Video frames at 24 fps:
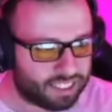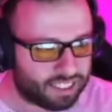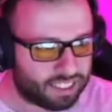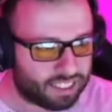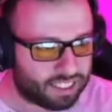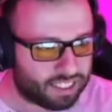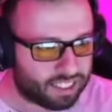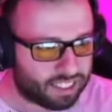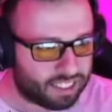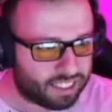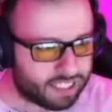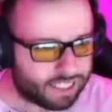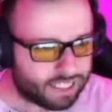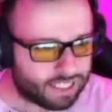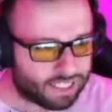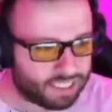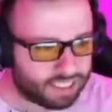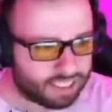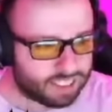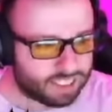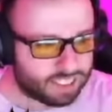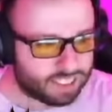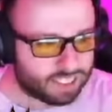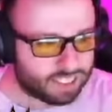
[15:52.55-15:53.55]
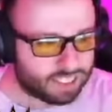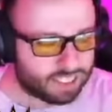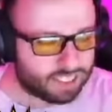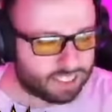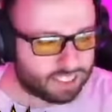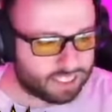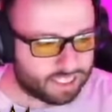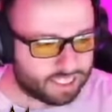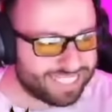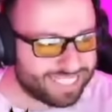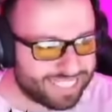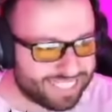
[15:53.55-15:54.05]

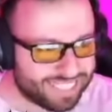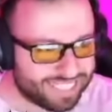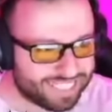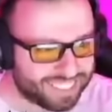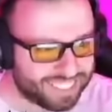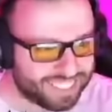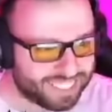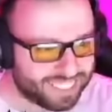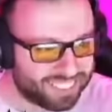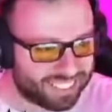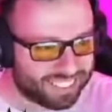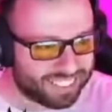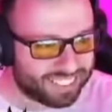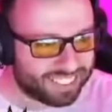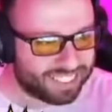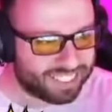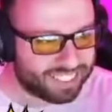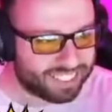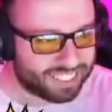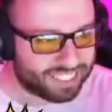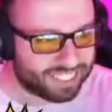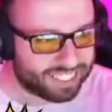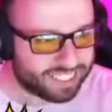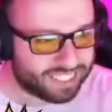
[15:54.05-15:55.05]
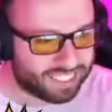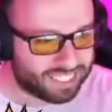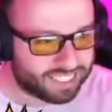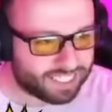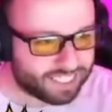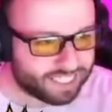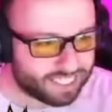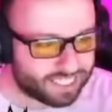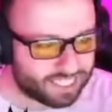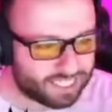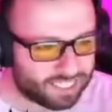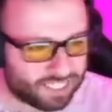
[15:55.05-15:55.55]

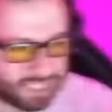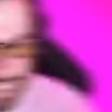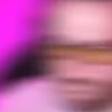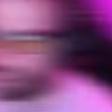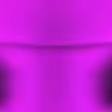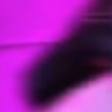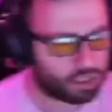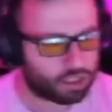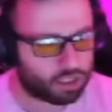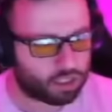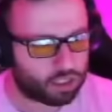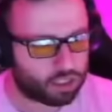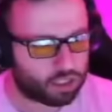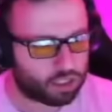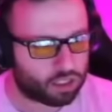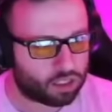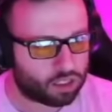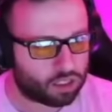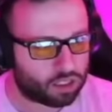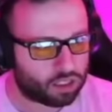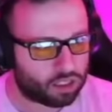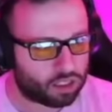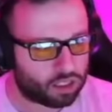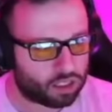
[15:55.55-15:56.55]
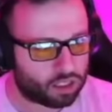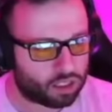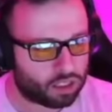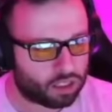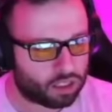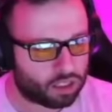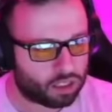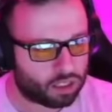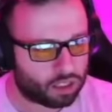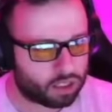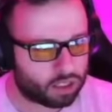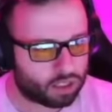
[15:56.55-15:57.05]

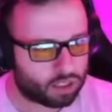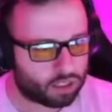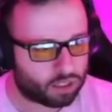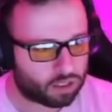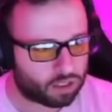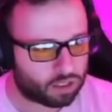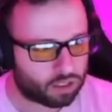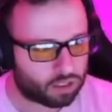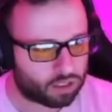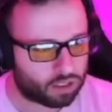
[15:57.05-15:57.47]
(silence)